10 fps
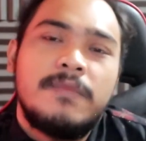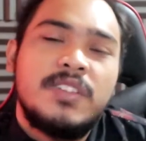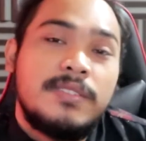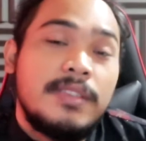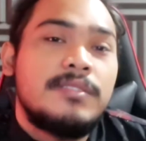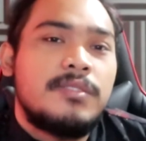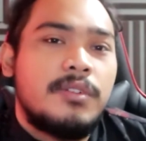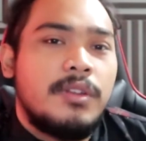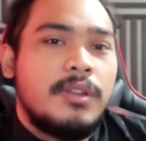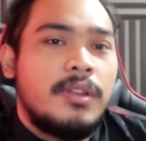
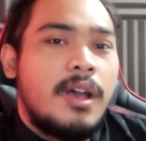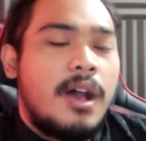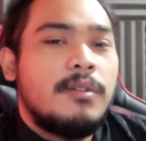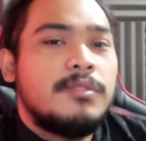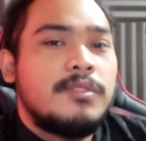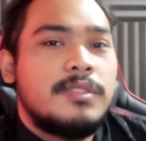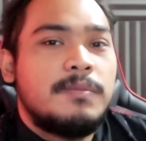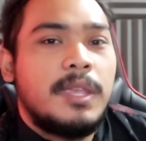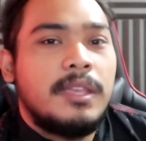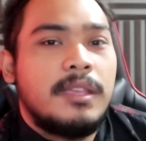sister how to
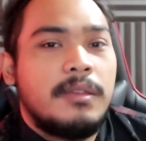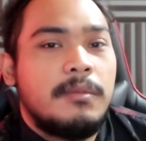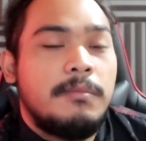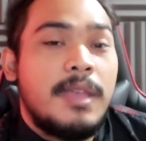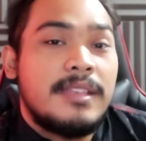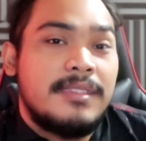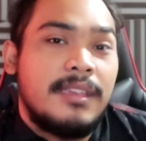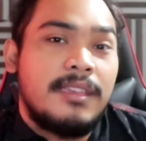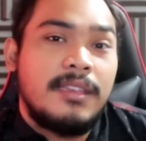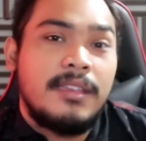speak
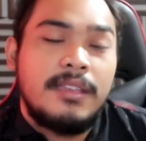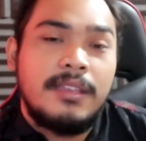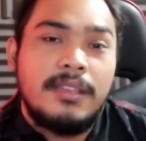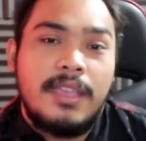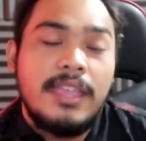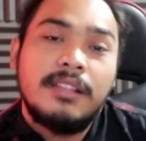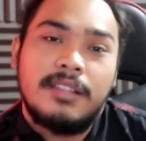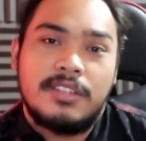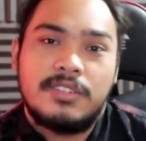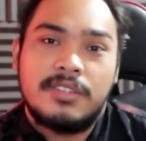basic
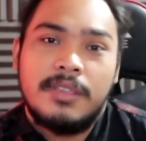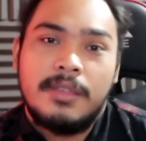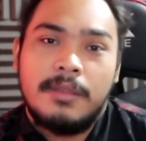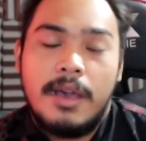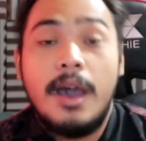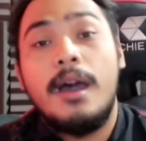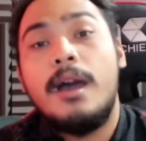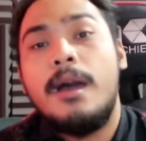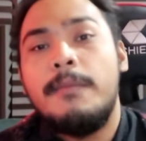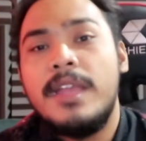English,
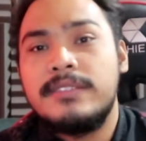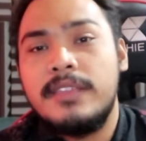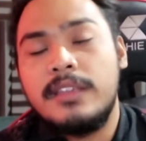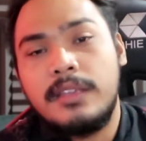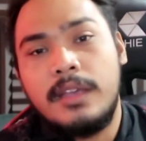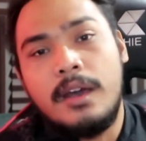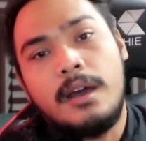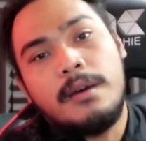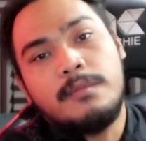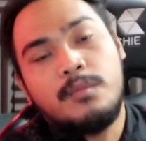basic
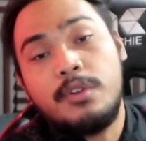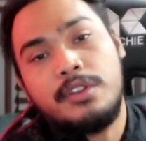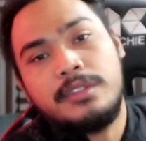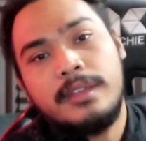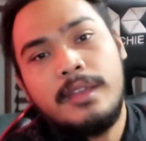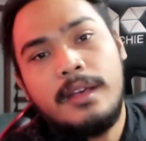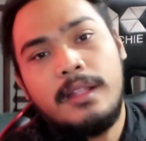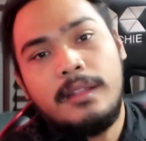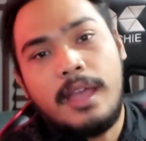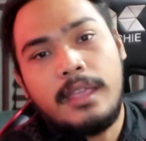word
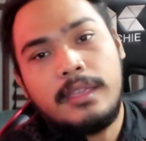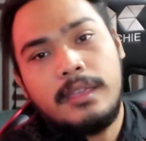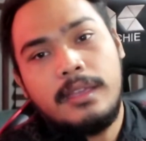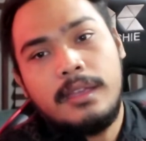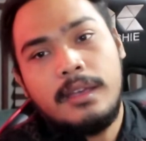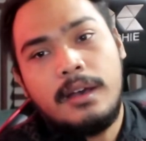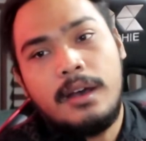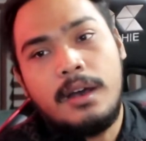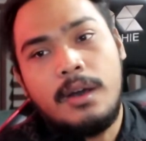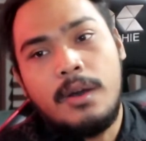like
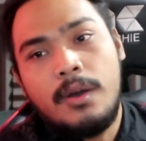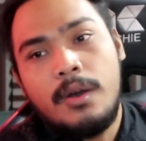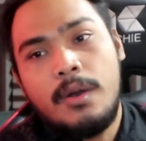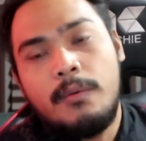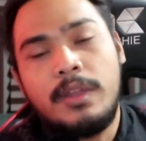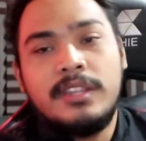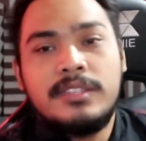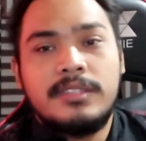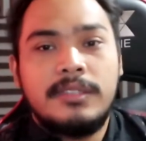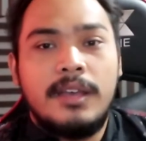what
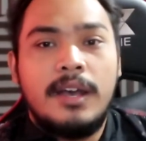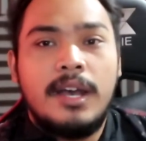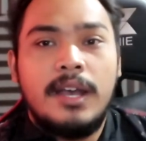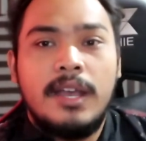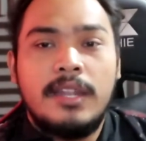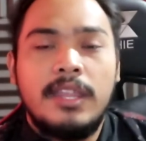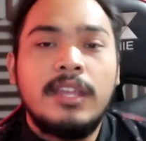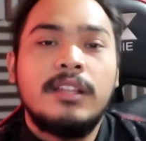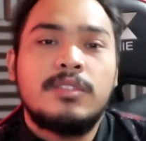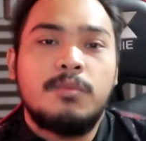is the
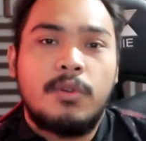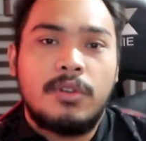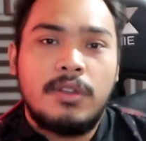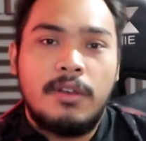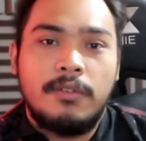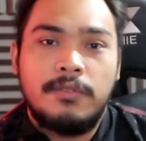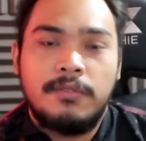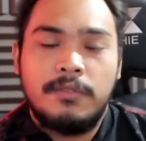English word of